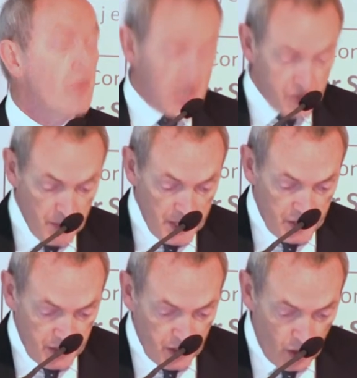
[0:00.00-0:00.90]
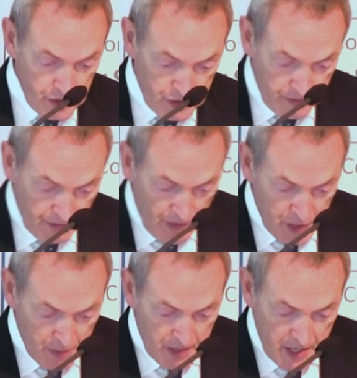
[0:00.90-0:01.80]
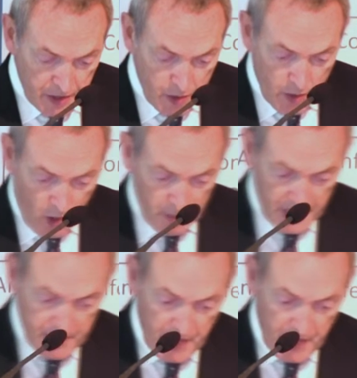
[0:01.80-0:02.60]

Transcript: The estimated cost of investment needed to accommodate